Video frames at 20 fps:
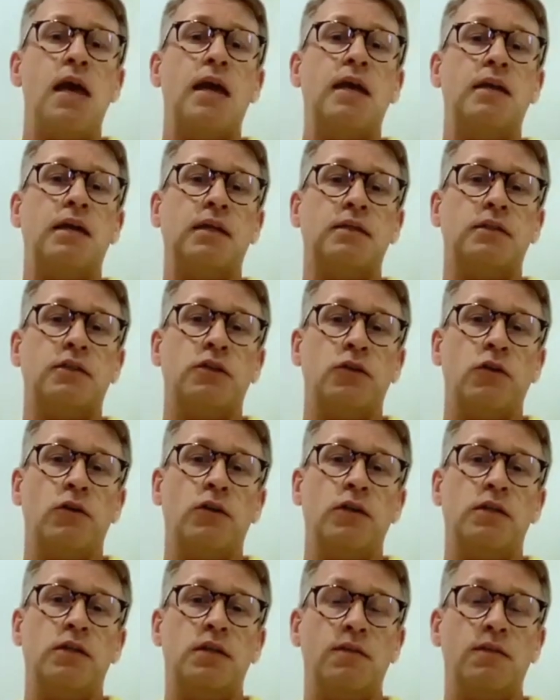and
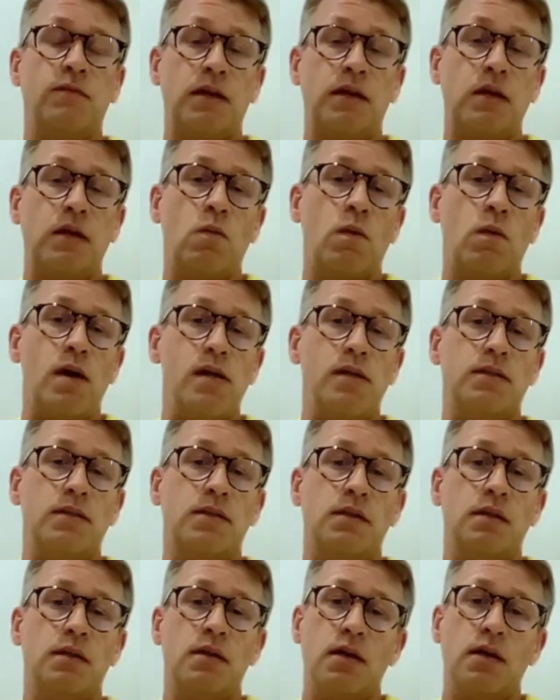alternative layer
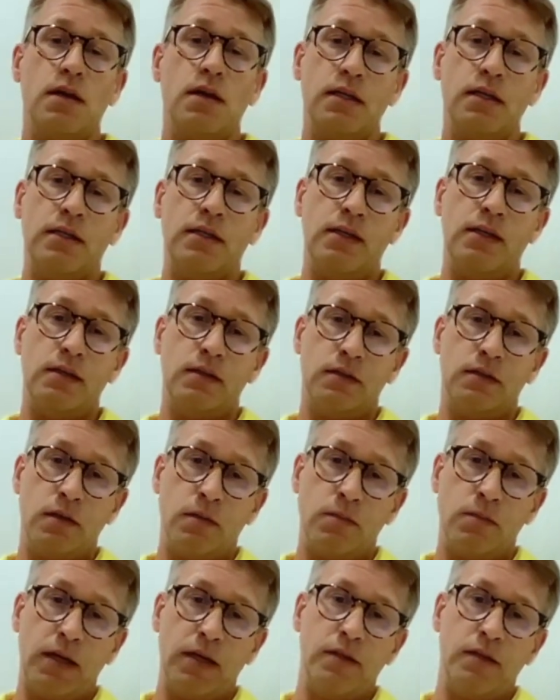ones did
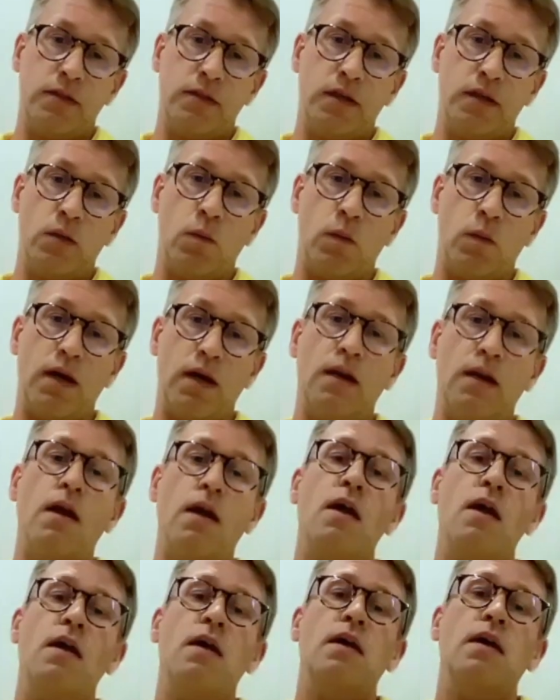tremendously well
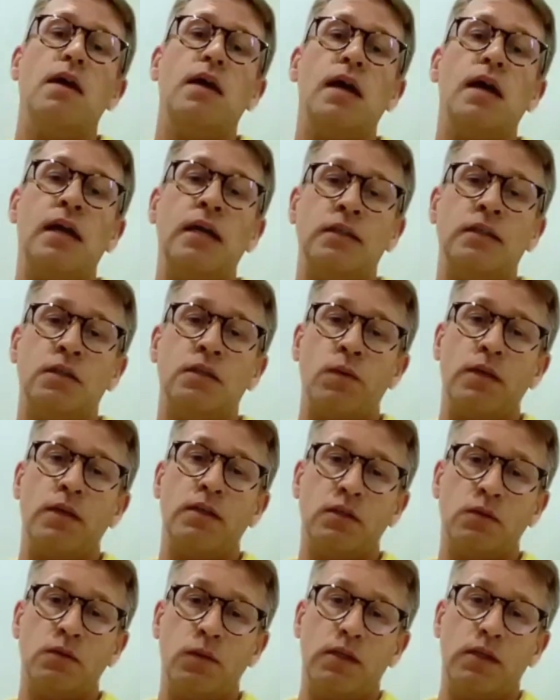in
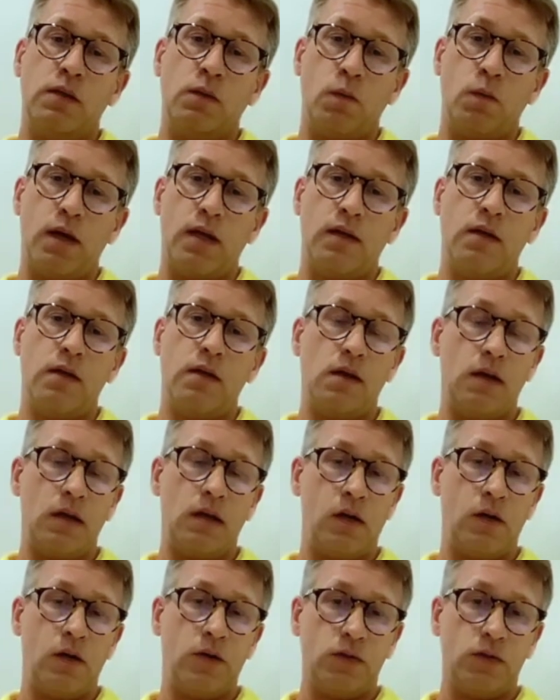2021,
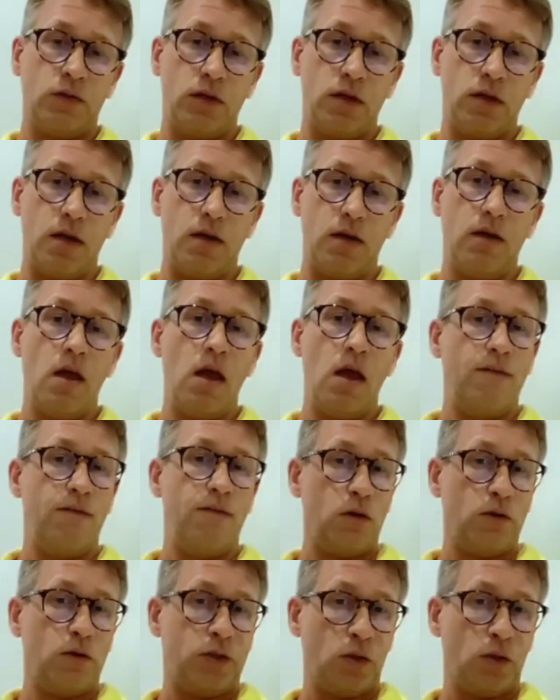last year.
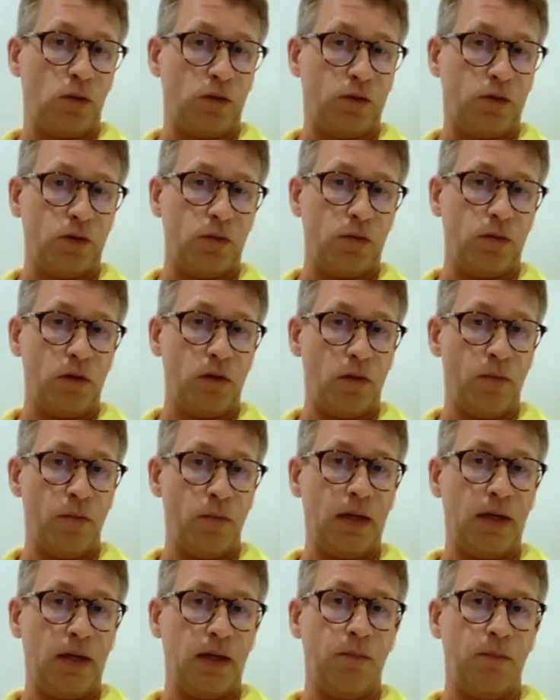We see also
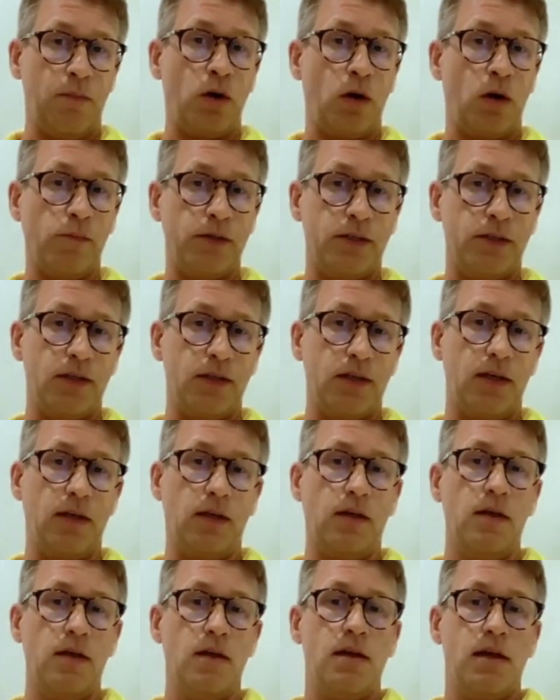many
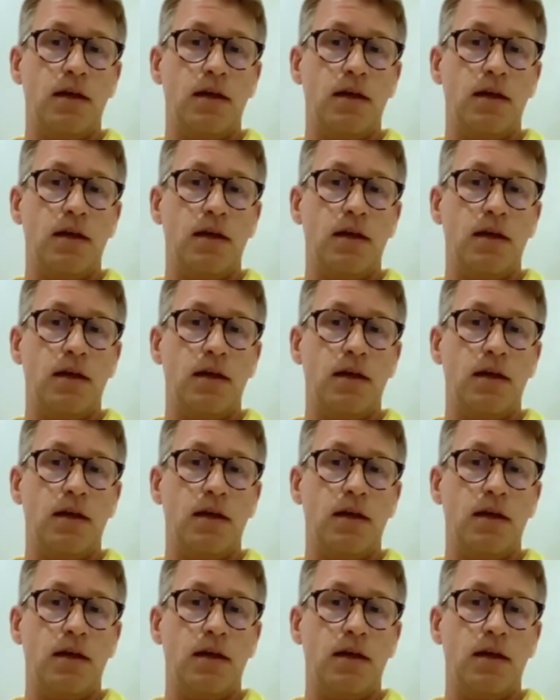promising